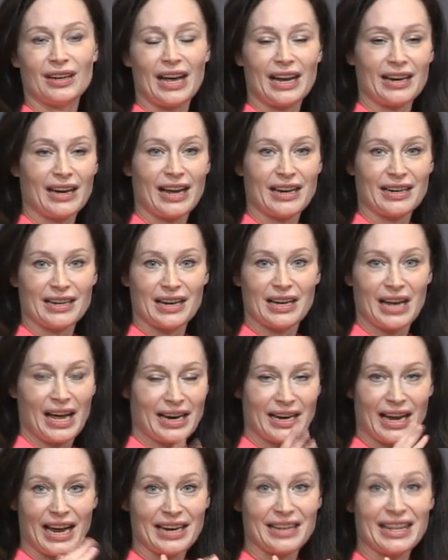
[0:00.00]

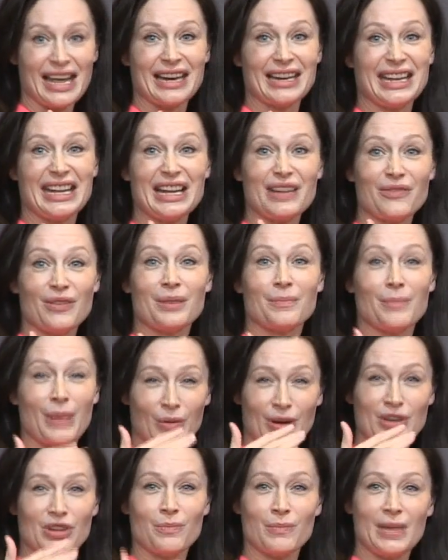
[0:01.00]
And then even
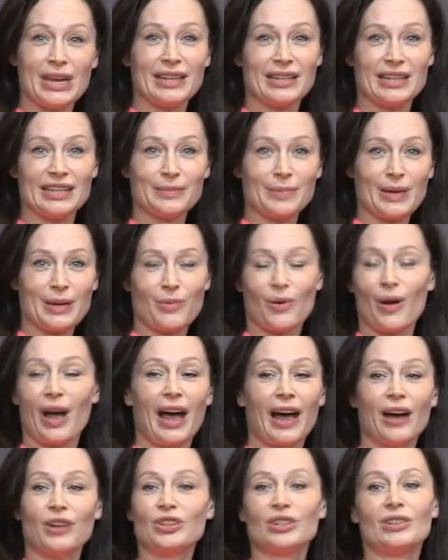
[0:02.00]
when you meet these people,
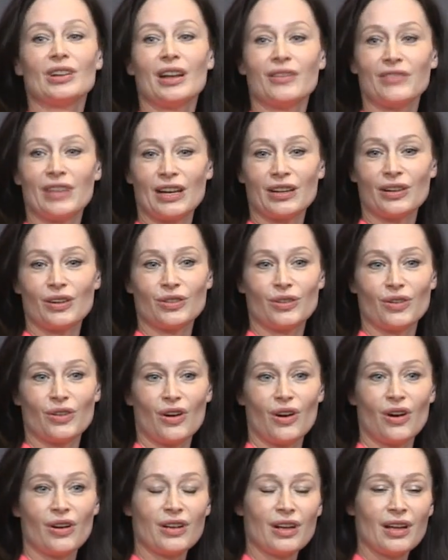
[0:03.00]
how do you know if they're good or
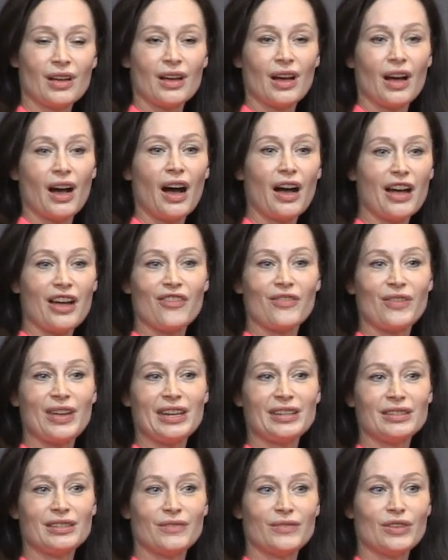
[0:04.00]
not? I have
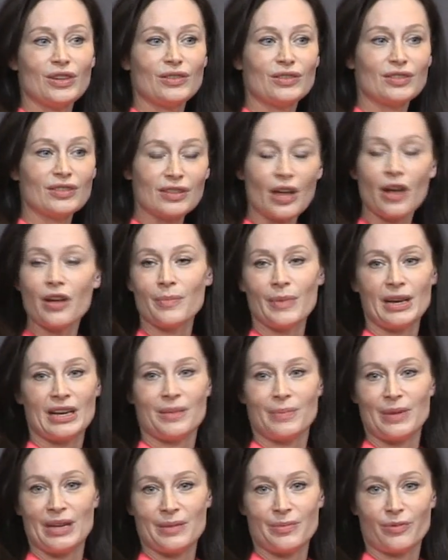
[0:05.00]
interviewed so many
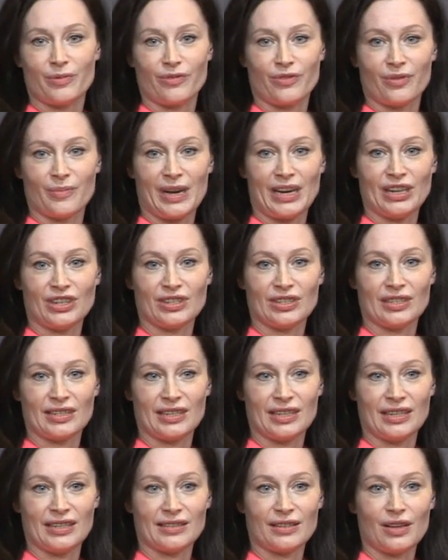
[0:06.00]
people from
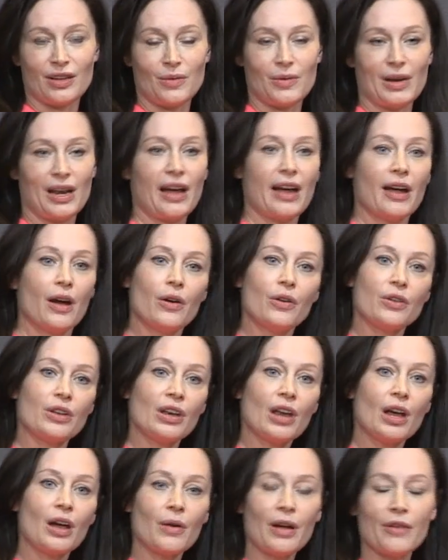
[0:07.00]
agencies who are like, oh, you
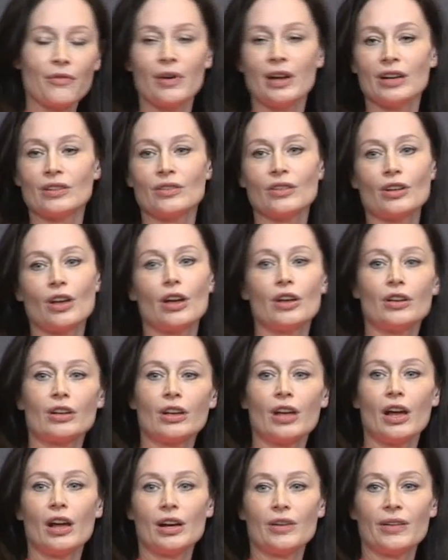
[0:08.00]
know, I've worked in the
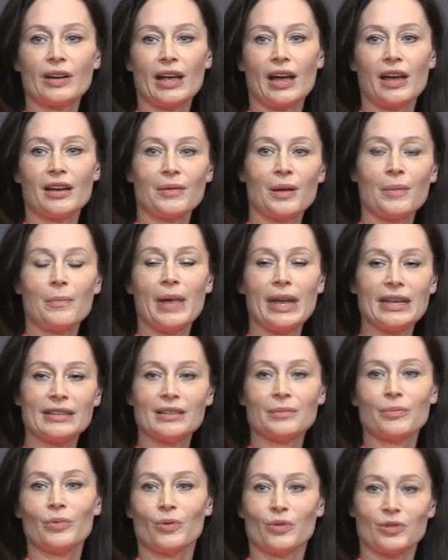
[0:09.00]
Coca-Cola account, I'm an
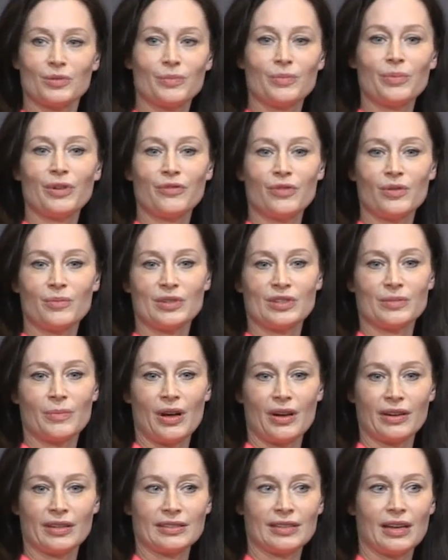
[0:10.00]
amazing performance
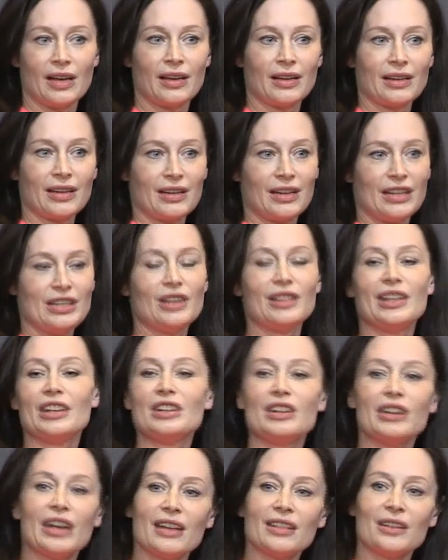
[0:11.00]
marketer. And you
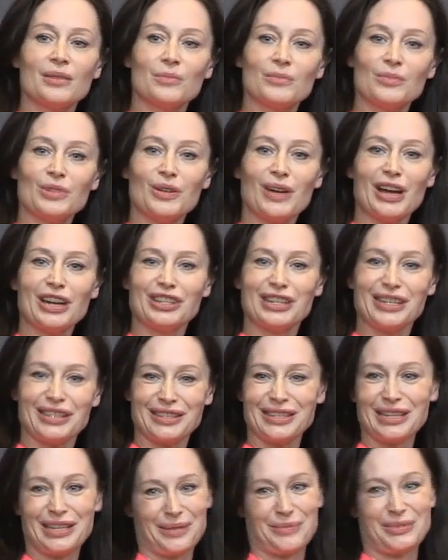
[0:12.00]
get them, you actually
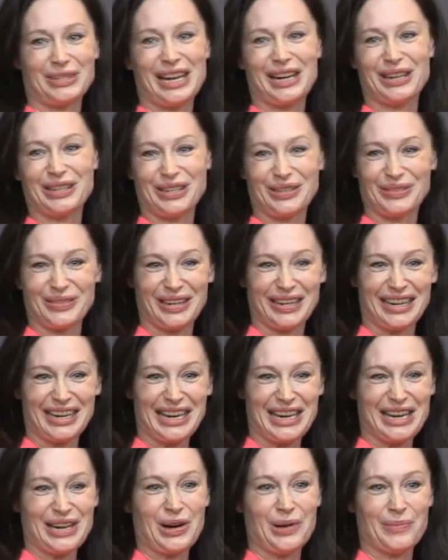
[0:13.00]
sit them down to run an
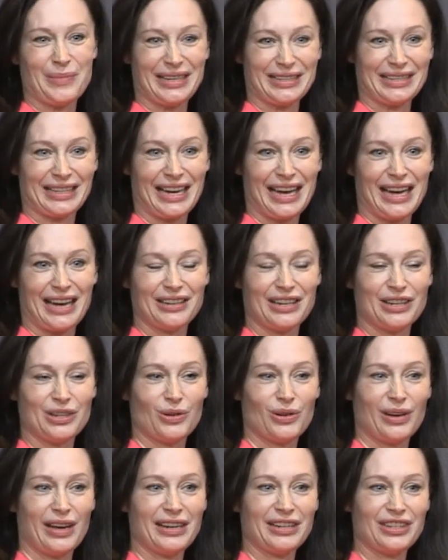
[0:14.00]
e-commerce account and you're
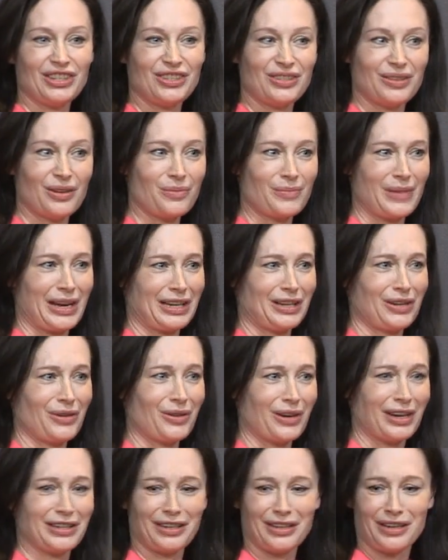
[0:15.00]
like, oh my God,
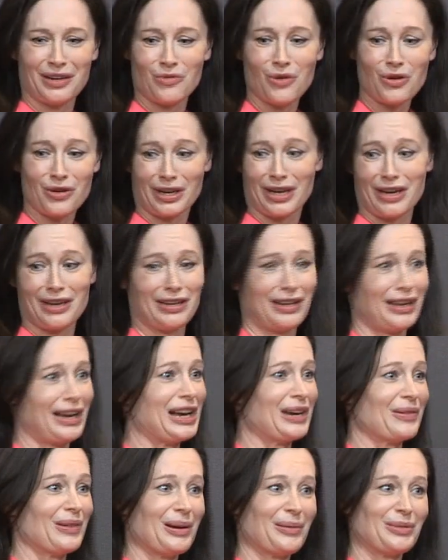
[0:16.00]
I don't know what Coca-Cola
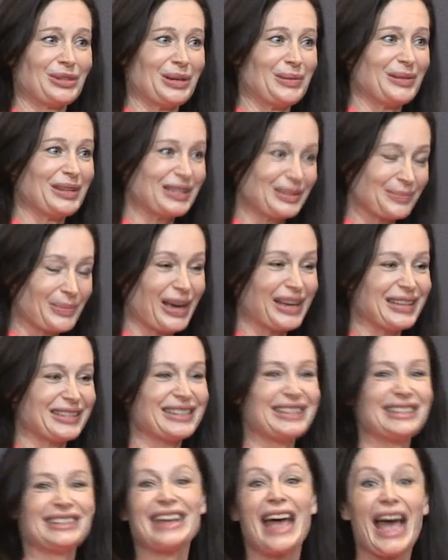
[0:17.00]
are up to. This person
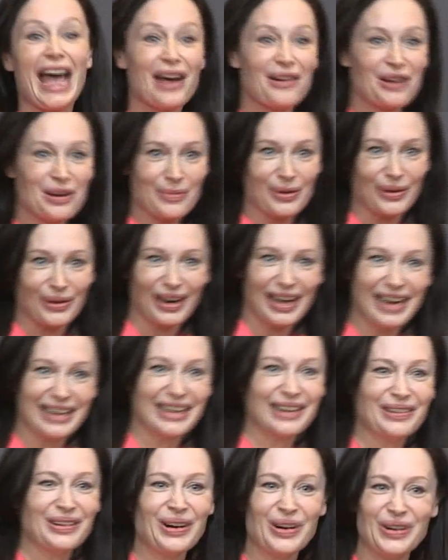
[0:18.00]
is terrible. Like,
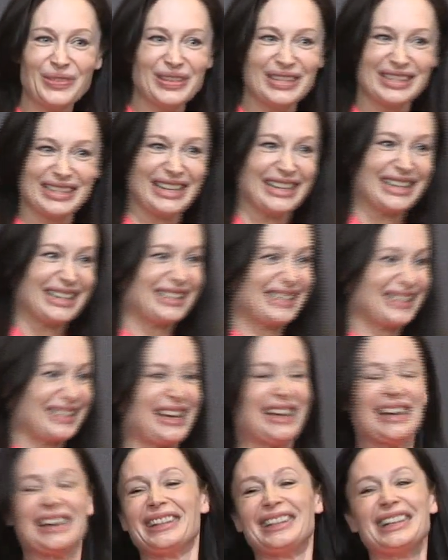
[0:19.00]
they're obviously, this
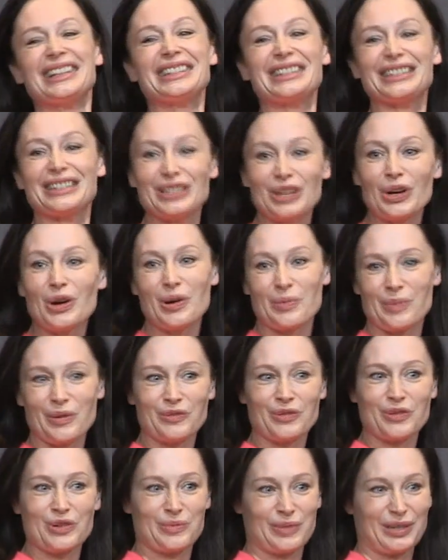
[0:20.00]
is not
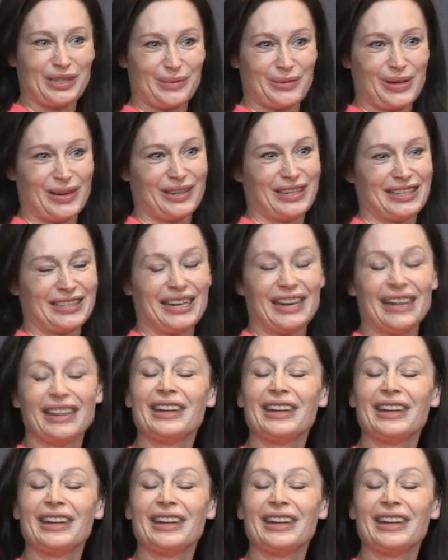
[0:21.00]
performance marketing.